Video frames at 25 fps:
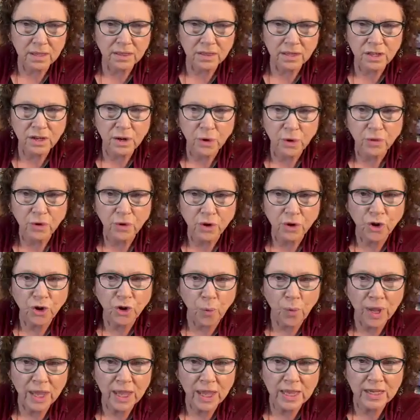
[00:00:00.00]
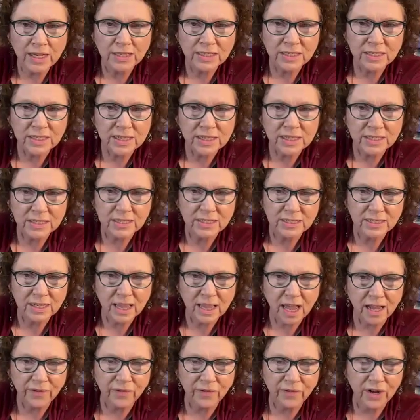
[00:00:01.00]
they're going into this
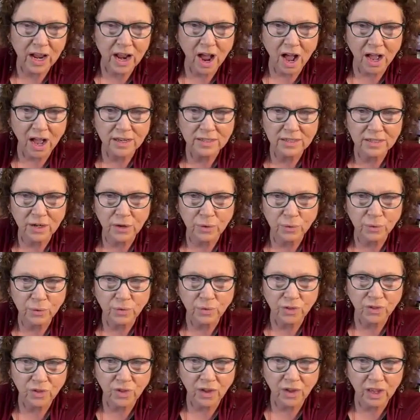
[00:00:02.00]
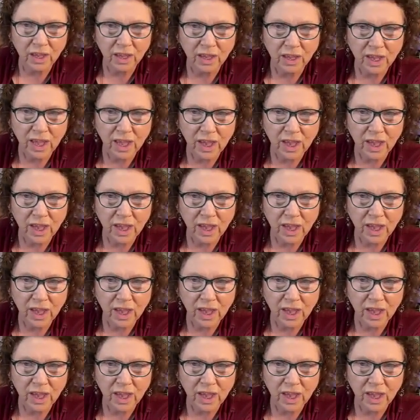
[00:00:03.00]
kind of an unknown thing.